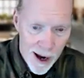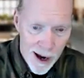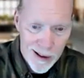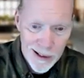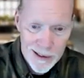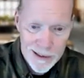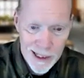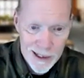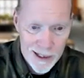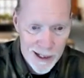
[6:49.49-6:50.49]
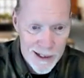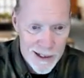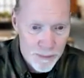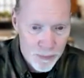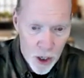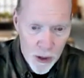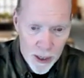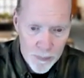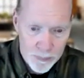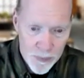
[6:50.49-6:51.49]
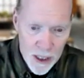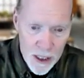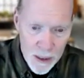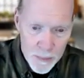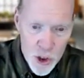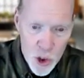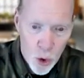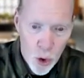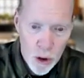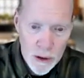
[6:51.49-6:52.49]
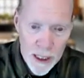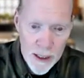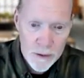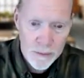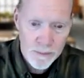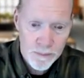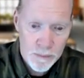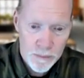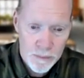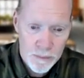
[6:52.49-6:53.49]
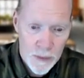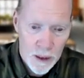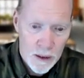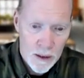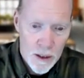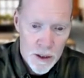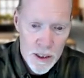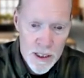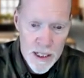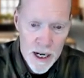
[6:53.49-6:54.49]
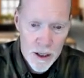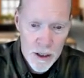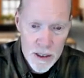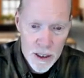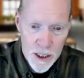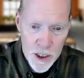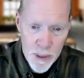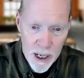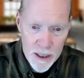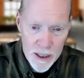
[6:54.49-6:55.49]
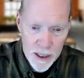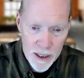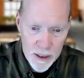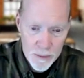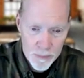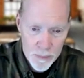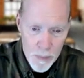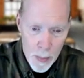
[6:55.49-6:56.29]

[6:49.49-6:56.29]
There, that looks kind of nice. Okay, I'm going to scroll down to stairs and expand it again.